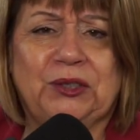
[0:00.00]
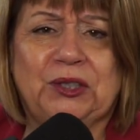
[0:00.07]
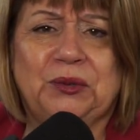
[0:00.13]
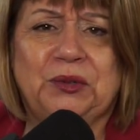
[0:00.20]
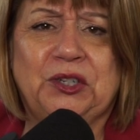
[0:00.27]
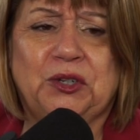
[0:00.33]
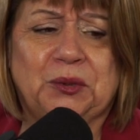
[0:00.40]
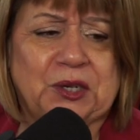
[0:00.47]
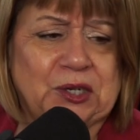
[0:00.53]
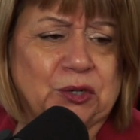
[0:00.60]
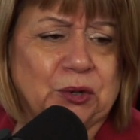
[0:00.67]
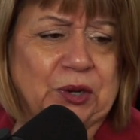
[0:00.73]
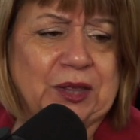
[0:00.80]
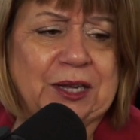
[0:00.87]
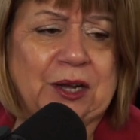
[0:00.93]
you can reach me at
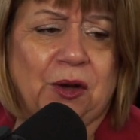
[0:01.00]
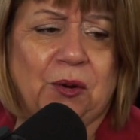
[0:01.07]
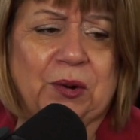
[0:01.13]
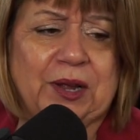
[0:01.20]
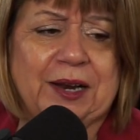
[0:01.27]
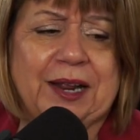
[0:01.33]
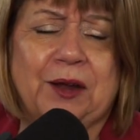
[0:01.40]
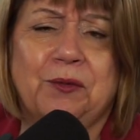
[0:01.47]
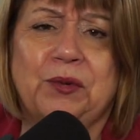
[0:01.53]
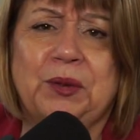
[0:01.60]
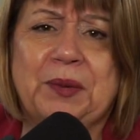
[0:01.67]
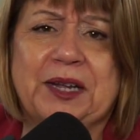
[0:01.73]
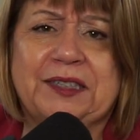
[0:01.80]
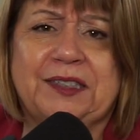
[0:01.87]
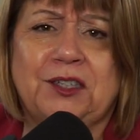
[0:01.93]
Dorothy Godin at
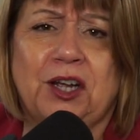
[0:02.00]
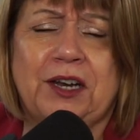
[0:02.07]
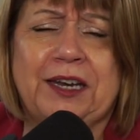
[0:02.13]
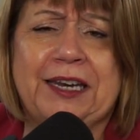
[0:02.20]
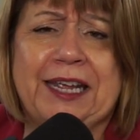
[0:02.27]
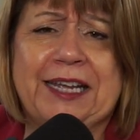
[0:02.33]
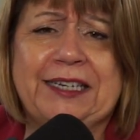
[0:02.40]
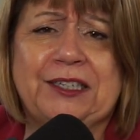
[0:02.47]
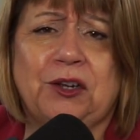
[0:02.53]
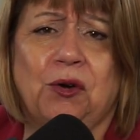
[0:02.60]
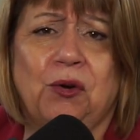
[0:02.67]
remax.net